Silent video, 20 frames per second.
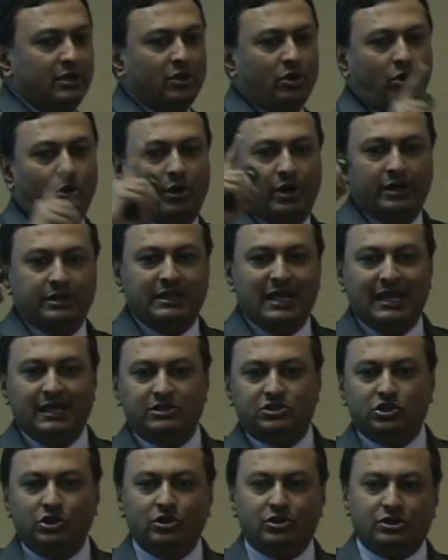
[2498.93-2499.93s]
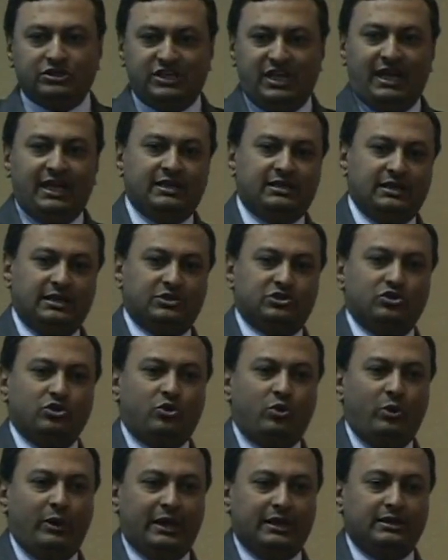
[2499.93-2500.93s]
or they took Chantix to
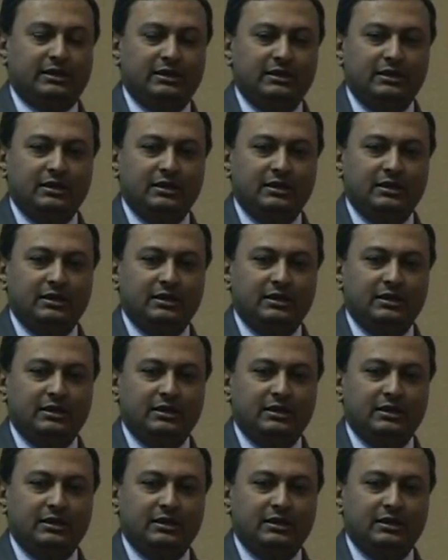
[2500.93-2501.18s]
quit,